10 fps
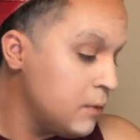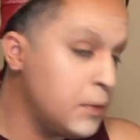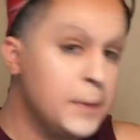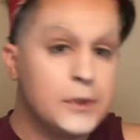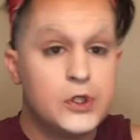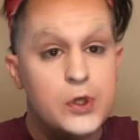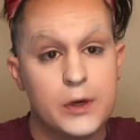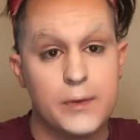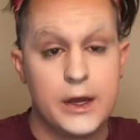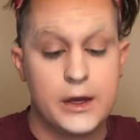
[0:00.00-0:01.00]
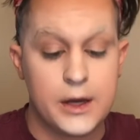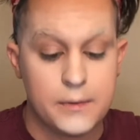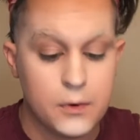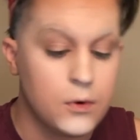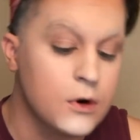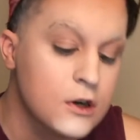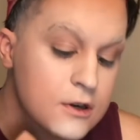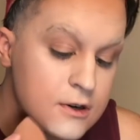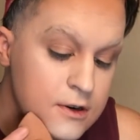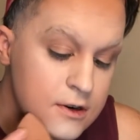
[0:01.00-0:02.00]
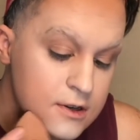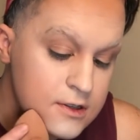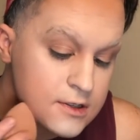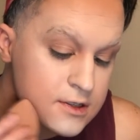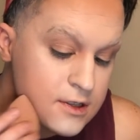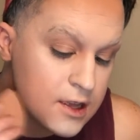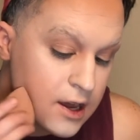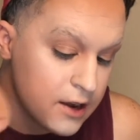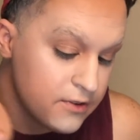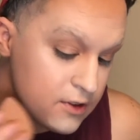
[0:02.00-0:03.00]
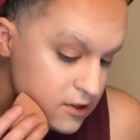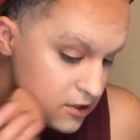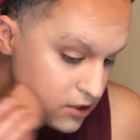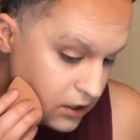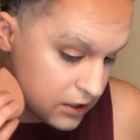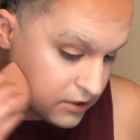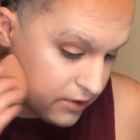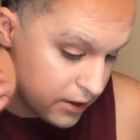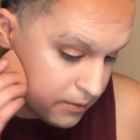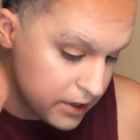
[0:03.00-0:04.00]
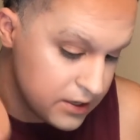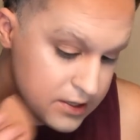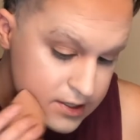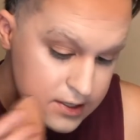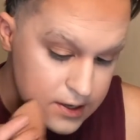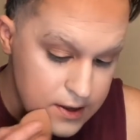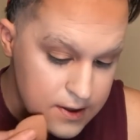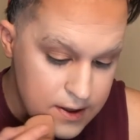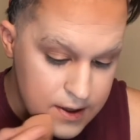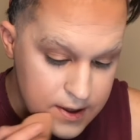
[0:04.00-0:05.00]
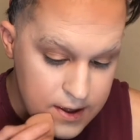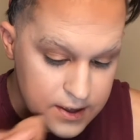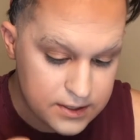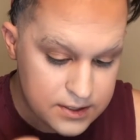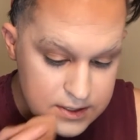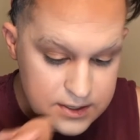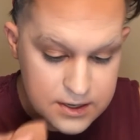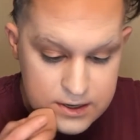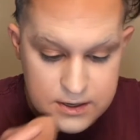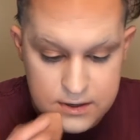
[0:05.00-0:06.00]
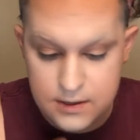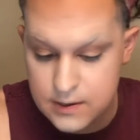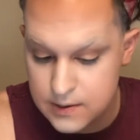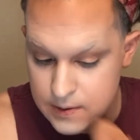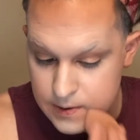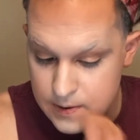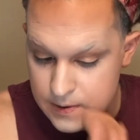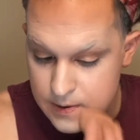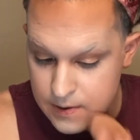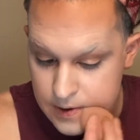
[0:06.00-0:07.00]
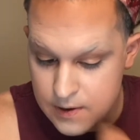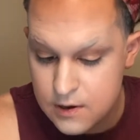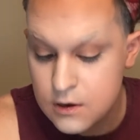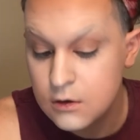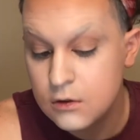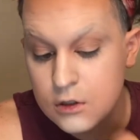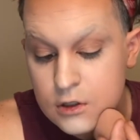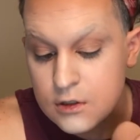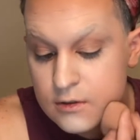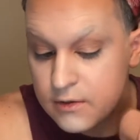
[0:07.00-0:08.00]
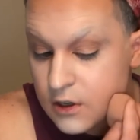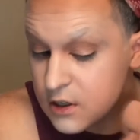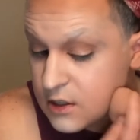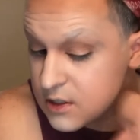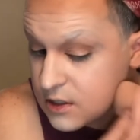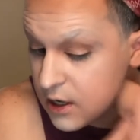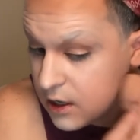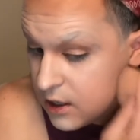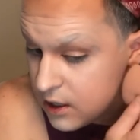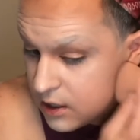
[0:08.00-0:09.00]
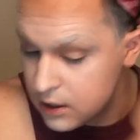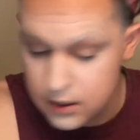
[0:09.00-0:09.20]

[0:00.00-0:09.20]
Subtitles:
people do their makeup, or something that I feel like the Drag Race fan base has seen, which makes me very excited